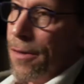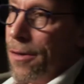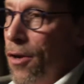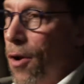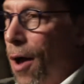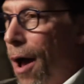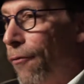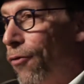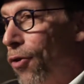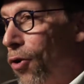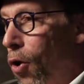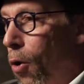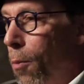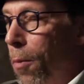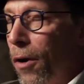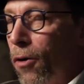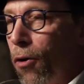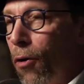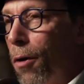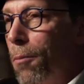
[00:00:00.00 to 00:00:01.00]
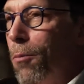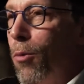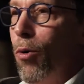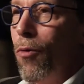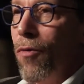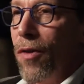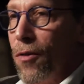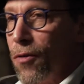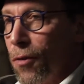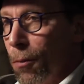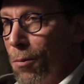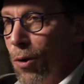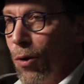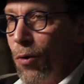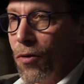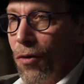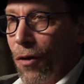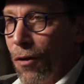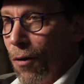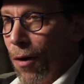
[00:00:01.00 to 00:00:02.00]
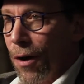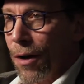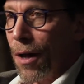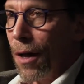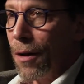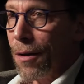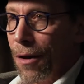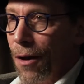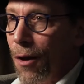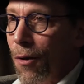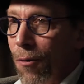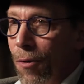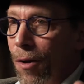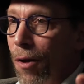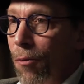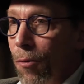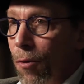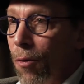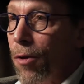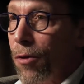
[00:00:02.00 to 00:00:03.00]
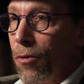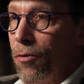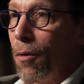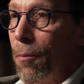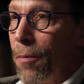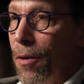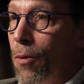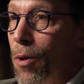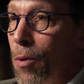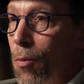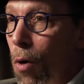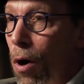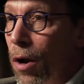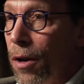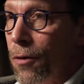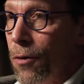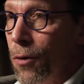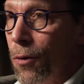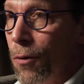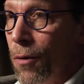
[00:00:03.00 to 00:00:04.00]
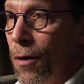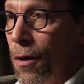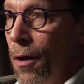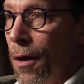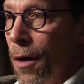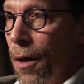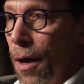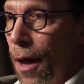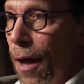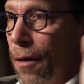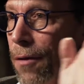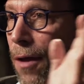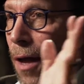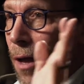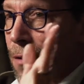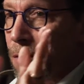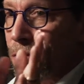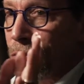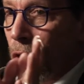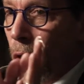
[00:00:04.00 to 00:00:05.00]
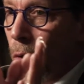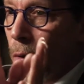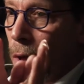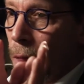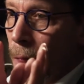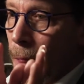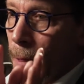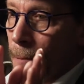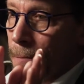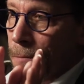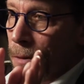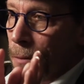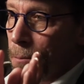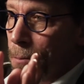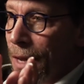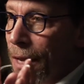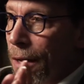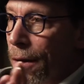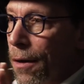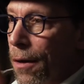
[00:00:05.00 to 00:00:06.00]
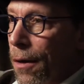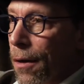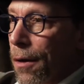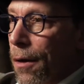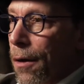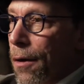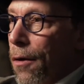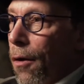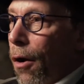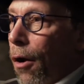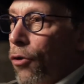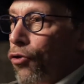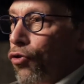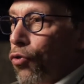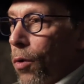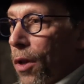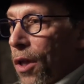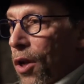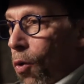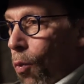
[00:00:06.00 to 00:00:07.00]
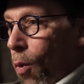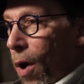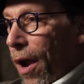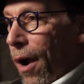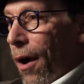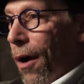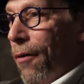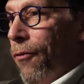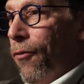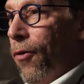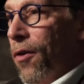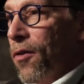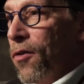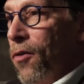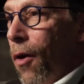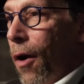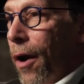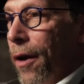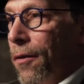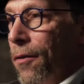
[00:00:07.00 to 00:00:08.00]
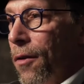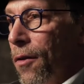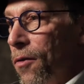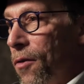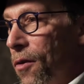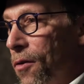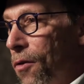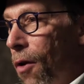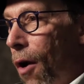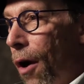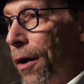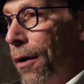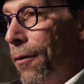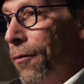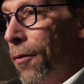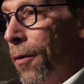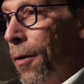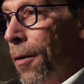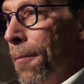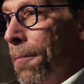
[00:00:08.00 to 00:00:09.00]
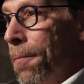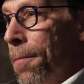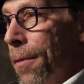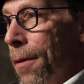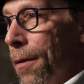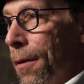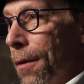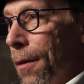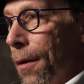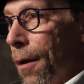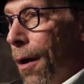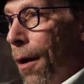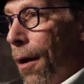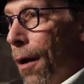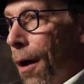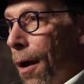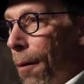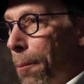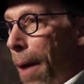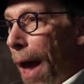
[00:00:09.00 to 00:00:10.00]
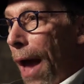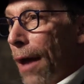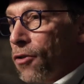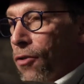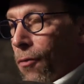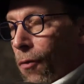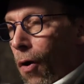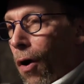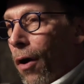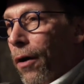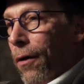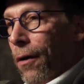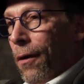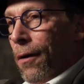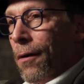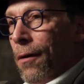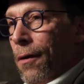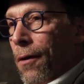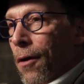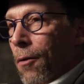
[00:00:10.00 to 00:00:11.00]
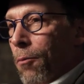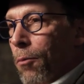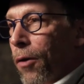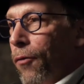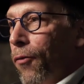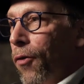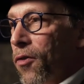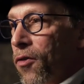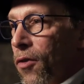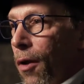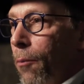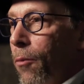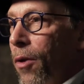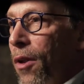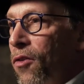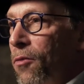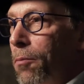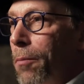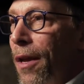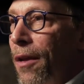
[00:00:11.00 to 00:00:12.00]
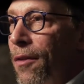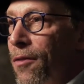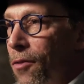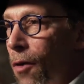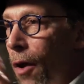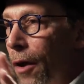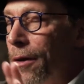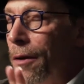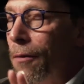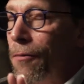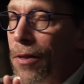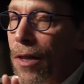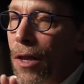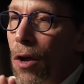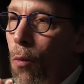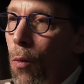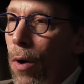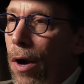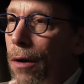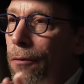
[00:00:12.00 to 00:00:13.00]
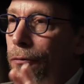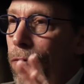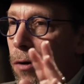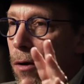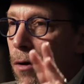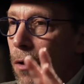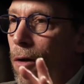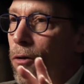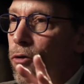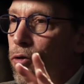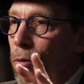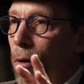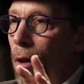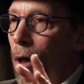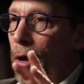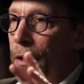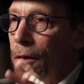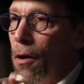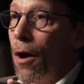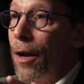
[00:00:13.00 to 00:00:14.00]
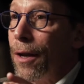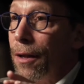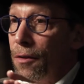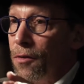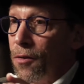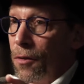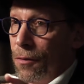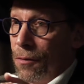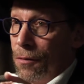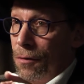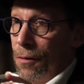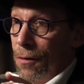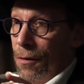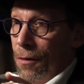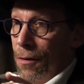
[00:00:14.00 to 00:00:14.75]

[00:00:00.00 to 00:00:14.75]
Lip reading: have to know about current movies or music, and it's something we want to do. And so being culturally aware for a scientist is kind of a badge of honor. But for some reason, being scientifically aware for a cultural icon isn't.